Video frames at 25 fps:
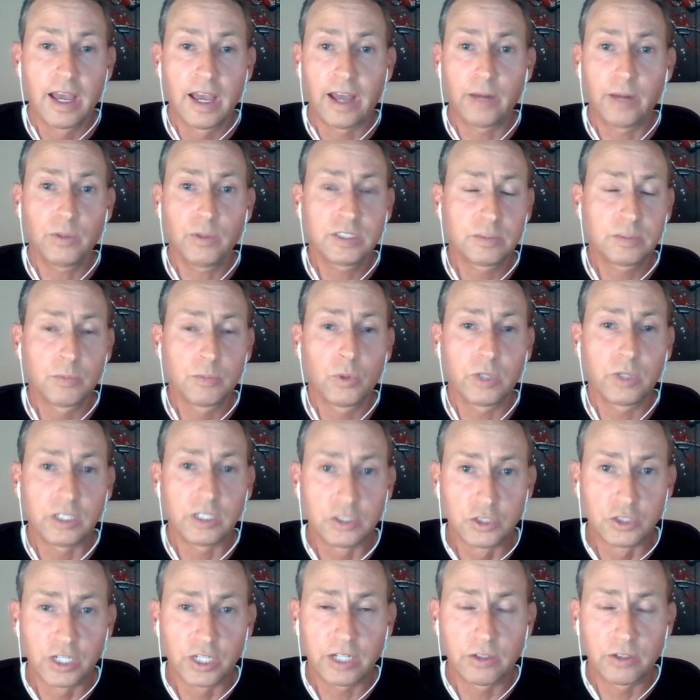Otherwise, more
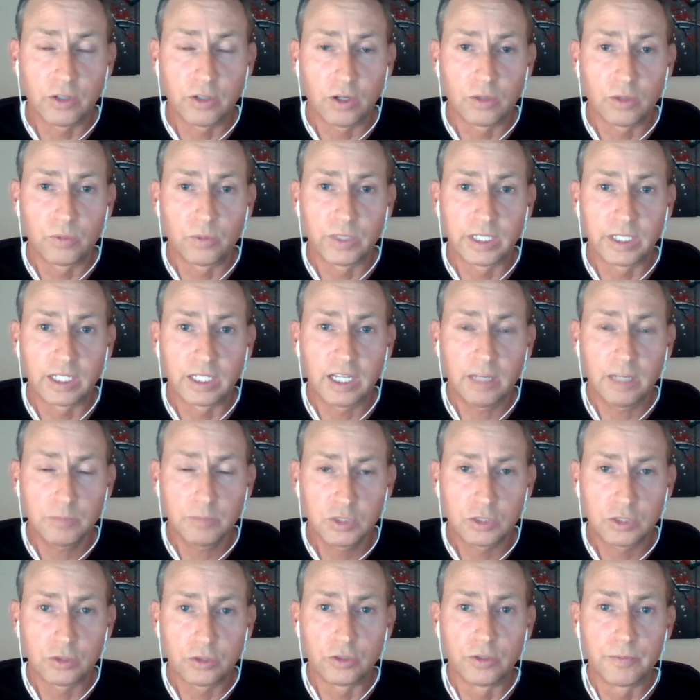in general, when it
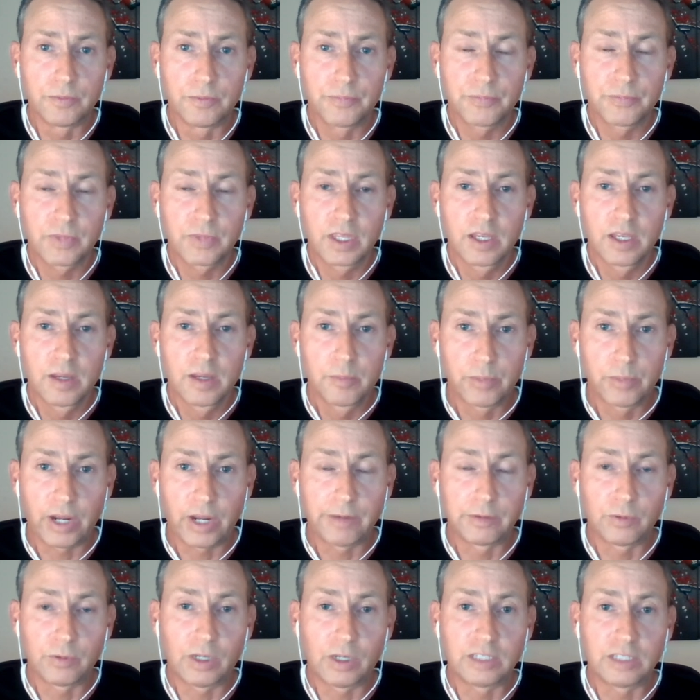comes to
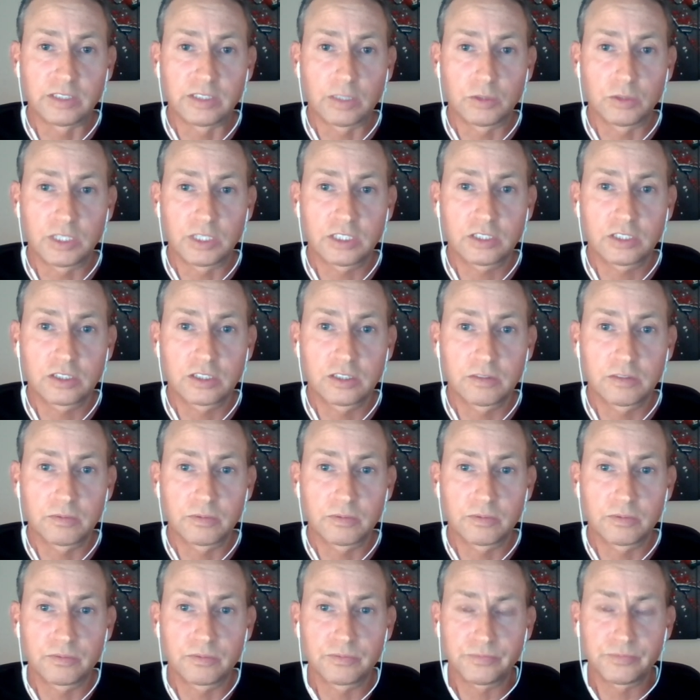private wireless, I would just
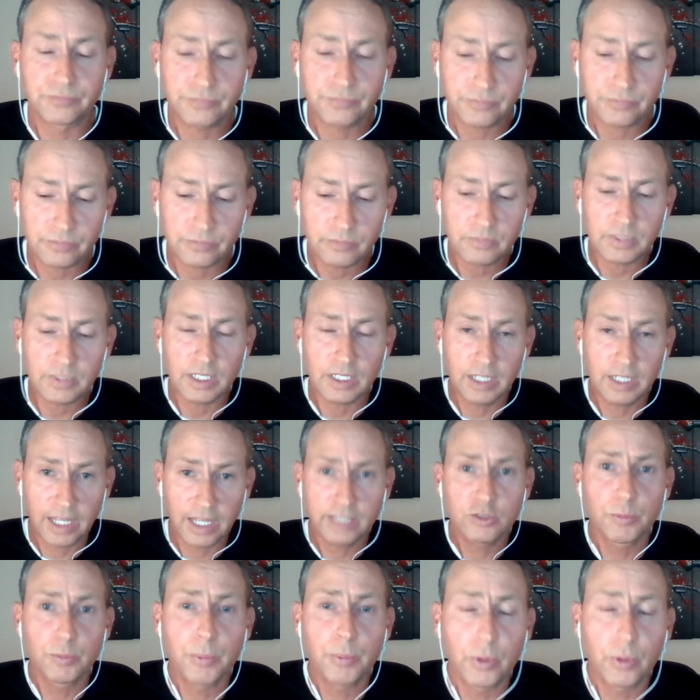
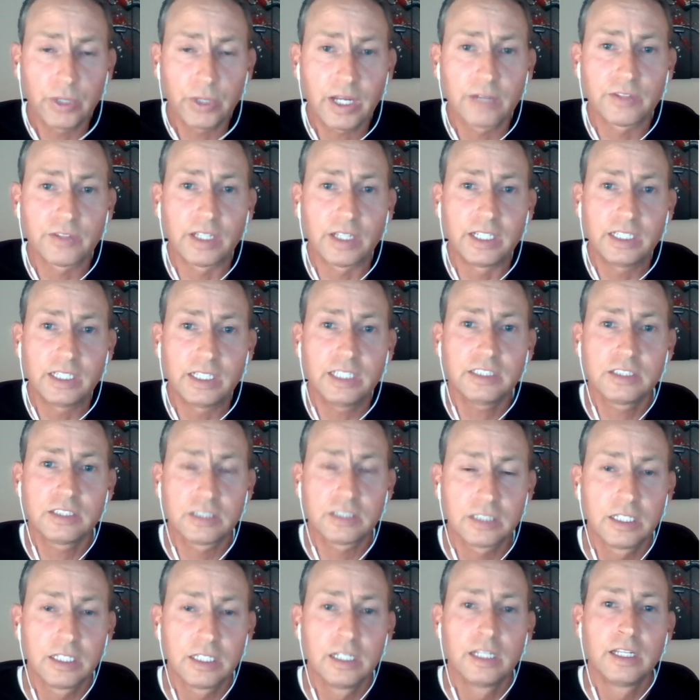like to point out that
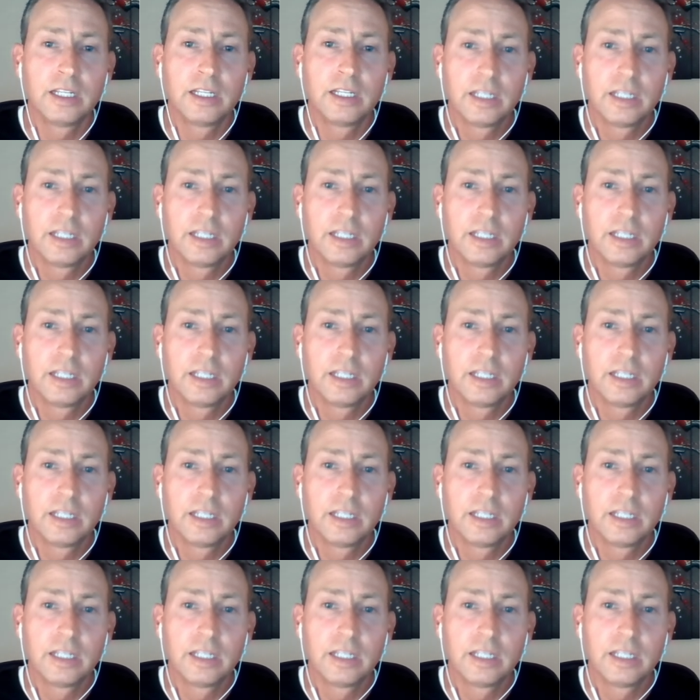it's